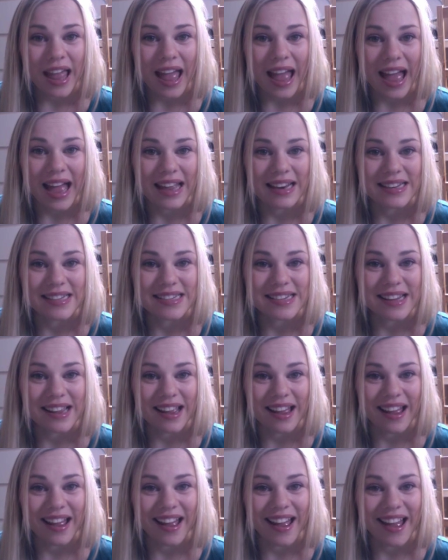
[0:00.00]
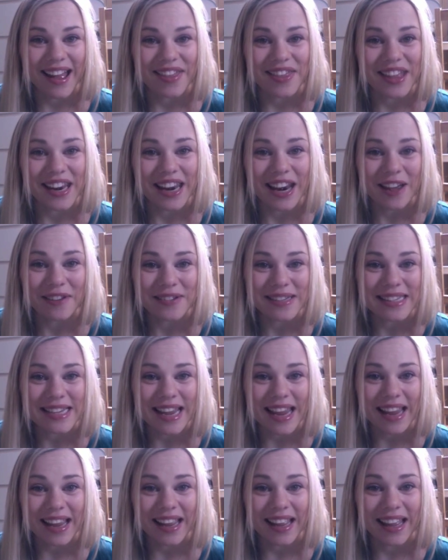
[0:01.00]
and the
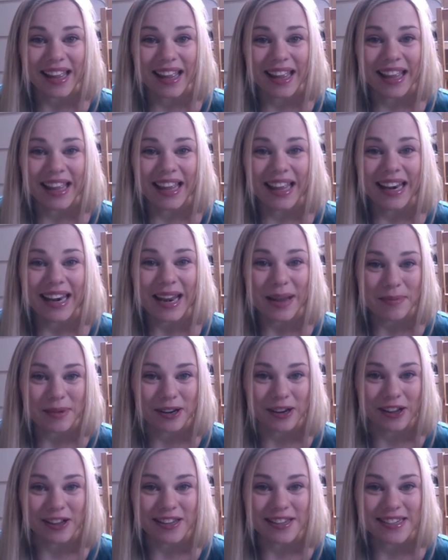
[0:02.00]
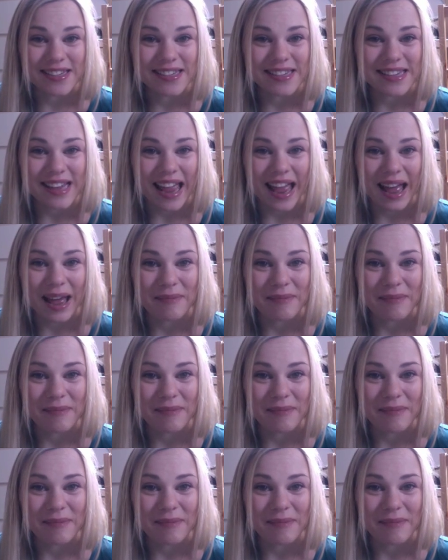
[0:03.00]
Lovesick lip gloss,